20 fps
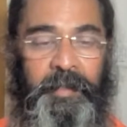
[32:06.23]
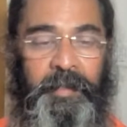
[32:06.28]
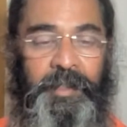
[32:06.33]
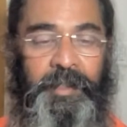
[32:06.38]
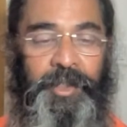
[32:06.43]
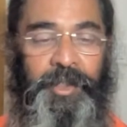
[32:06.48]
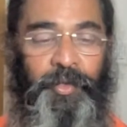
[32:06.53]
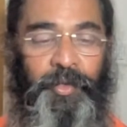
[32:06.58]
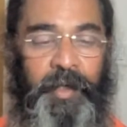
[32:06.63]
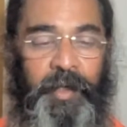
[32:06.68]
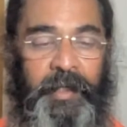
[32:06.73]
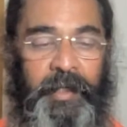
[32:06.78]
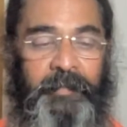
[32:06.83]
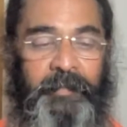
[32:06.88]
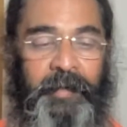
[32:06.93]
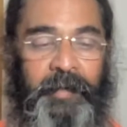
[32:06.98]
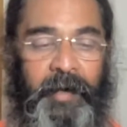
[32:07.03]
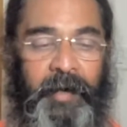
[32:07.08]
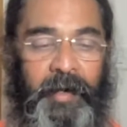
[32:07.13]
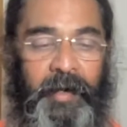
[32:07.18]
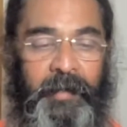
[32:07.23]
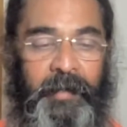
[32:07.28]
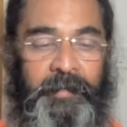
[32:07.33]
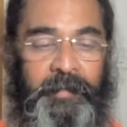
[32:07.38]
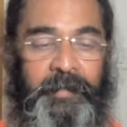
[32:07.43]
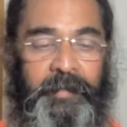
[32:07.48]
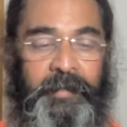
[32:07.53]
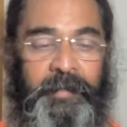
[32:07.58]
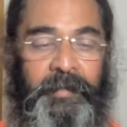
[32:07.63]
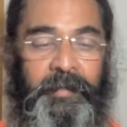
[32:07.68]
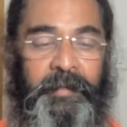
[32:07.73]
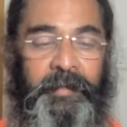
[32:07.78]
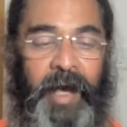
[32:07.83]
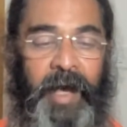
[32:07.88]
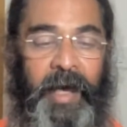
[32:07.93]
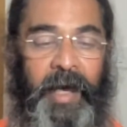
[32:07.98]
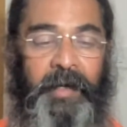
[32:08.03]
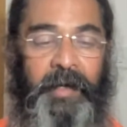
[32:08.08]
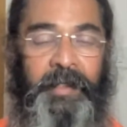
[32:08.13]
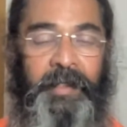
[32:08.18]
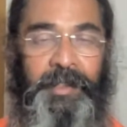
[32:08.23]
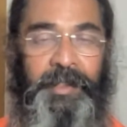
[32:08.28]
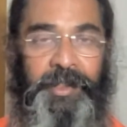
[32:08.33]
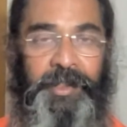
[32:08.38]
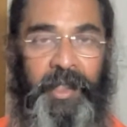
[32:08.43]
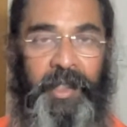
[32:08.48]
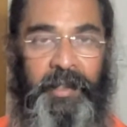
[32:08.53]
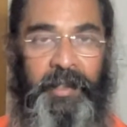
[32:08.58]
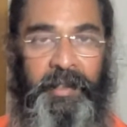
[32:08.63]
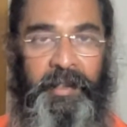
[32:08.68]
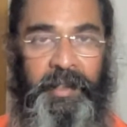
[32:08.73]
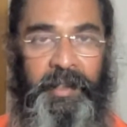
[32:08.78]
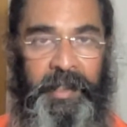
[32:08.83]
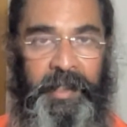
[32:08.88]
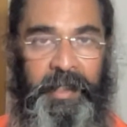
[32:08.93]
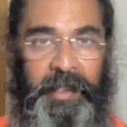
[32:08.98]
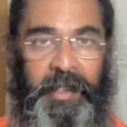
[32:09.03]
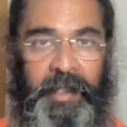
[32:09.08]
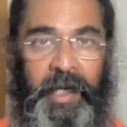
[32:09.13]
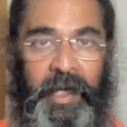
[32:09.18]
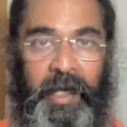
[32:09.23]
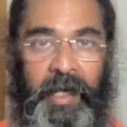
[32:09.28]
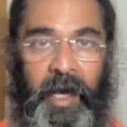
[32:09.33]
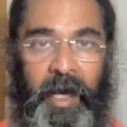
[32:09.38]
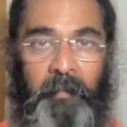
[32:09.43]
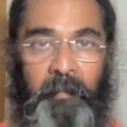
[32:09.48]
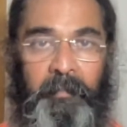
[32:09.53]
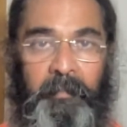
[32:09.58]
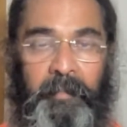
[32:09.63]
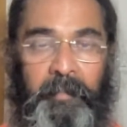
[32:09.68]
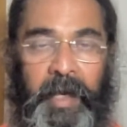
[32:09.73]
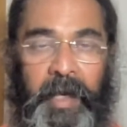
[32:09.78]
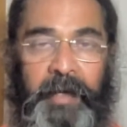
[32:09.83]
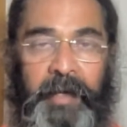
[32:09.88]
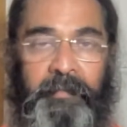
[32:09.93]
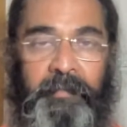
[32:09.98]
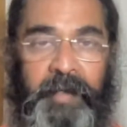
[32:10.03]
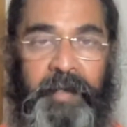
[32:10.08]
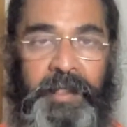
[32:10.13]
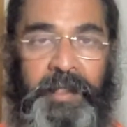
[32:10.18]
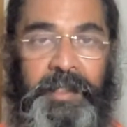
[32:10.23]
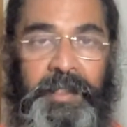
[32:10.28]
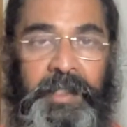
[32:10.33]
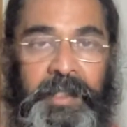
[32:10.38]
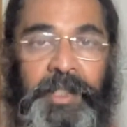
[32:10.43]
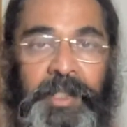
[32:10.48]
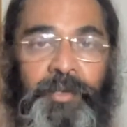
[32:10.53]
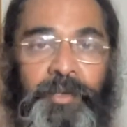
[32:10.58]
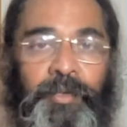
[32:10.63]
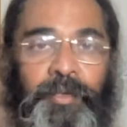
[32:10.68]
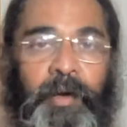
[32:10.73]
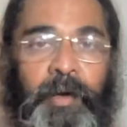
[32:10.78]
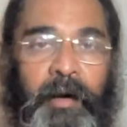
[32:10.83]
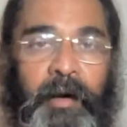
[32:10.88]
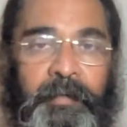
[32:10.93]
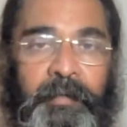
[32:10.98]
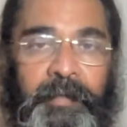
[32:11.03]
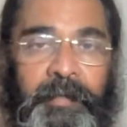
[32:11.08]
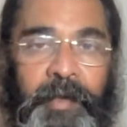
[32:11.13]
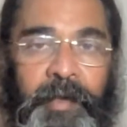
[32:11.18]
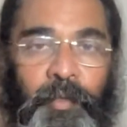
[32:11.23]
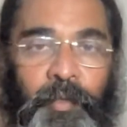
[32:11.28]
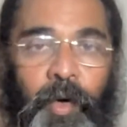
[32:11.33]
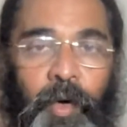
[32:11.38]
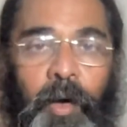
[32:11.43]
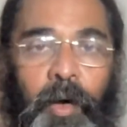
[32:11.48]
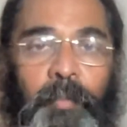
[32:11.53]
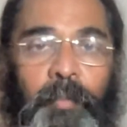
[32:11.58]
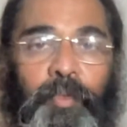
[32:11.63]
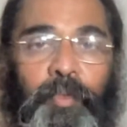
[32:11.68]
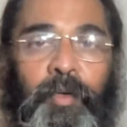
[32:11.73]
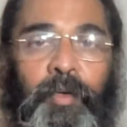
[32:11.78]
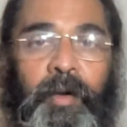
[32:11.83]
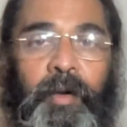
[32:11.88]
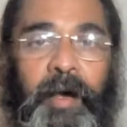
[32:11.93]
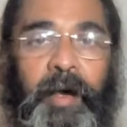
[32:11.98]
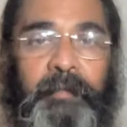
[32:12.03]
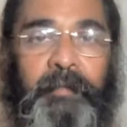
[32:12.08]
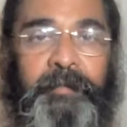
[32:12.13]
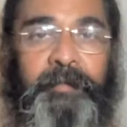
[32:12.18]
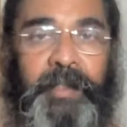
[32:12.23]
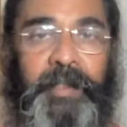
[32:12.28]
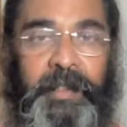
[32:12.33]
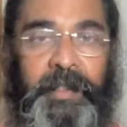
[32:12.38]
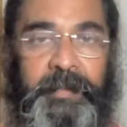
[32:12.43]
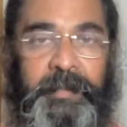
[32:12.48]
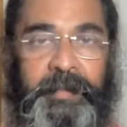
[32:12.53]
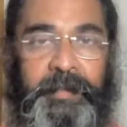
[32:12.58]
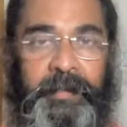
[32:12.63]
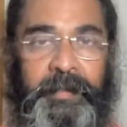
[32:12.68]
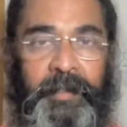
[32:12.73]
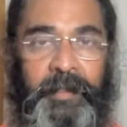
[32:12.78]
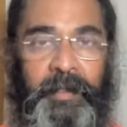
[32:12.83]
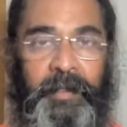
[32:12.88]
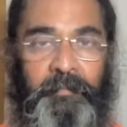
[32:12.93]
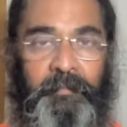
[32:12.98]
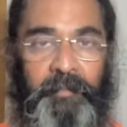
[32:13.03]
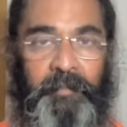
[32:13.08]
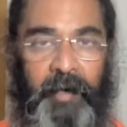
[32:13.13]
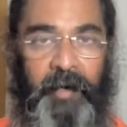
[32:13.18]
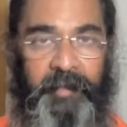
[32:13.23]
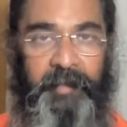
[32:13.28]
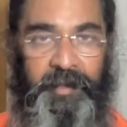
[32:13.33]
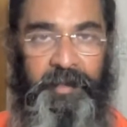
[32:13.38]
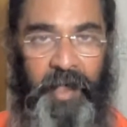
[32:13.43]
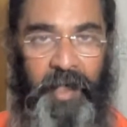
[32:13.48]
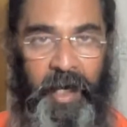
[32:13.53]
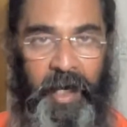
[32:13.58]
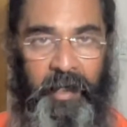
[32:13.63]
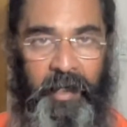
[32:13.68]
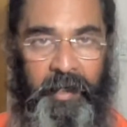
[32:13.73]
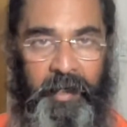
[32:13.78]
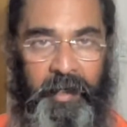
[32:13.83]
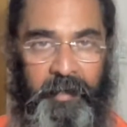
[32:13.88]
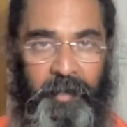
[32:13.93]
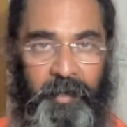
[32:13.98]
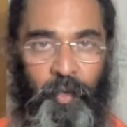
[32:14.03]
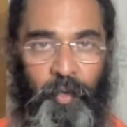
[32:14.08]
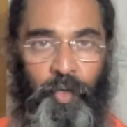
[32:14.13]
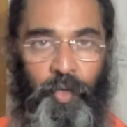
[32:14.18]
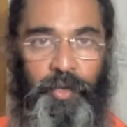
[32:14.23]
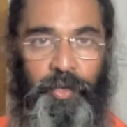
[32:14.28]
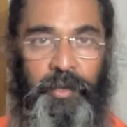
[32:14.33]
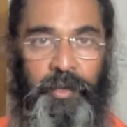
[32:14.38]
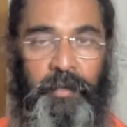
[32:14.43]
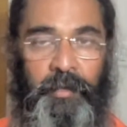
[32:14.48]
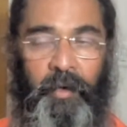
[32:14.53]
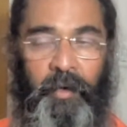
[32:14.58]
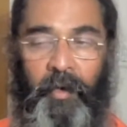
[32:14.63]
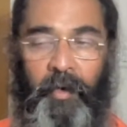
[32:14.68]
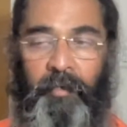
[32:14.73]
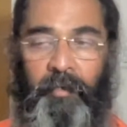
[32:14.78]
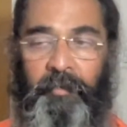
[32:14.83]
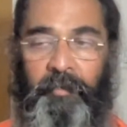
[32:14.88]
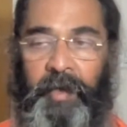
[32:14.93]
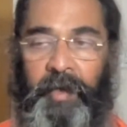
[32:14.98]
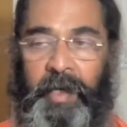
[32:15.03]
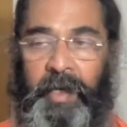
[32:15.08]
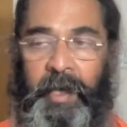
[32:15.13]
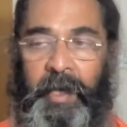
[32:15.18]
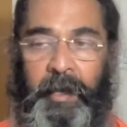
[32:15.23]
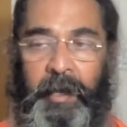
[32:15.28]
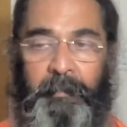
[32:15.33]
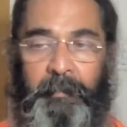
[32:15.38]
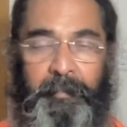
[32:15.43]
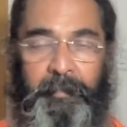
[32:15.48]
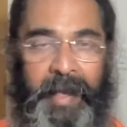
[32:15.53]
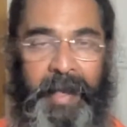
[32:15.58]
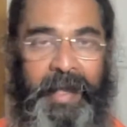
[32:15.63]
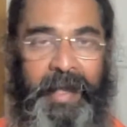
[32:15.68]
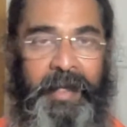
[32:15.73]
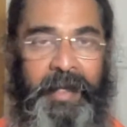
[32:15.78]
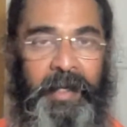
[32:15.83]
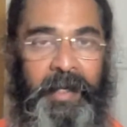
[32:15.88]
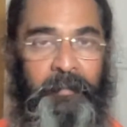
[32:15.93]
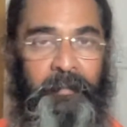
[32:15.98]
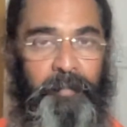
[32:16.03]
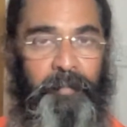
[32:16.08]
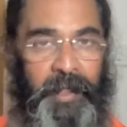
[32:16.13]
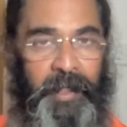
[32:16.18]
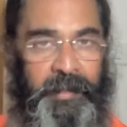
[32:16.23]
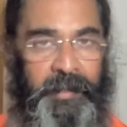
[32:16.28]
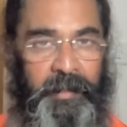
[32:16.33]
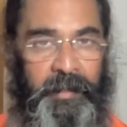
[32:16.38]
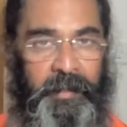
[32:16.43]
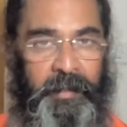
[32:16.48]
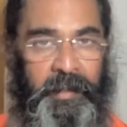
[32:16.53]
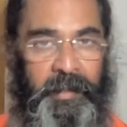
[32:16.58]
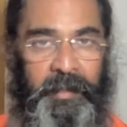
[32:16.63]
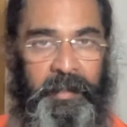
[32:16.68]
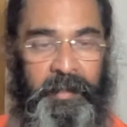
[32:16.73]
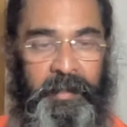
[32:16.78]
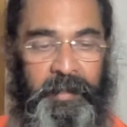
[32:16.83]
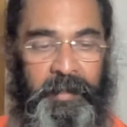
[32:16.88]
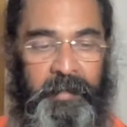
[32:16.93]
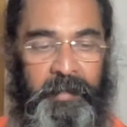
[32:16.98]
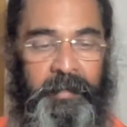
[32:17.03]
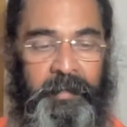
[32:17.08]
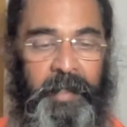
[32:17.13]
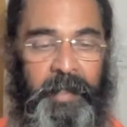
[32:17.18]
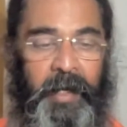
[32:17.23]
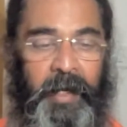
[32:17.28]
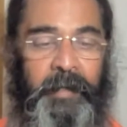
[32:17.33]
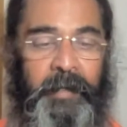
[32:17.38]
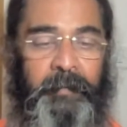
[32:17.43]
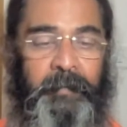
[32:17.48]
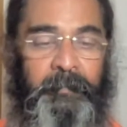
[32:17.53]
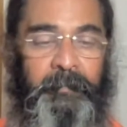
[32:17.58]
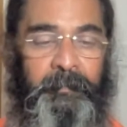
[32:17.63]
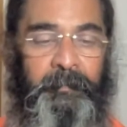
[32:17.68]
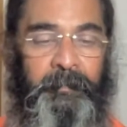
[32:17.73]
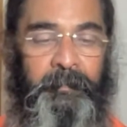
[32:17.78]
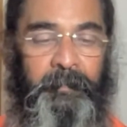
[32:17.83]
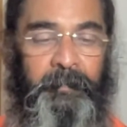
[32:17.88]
These Yogindras, Tarayasyanti, they'll come and rescue you out of the whirlpool of this Bhavasagara, the ocean of pain and pleasure in the samsara.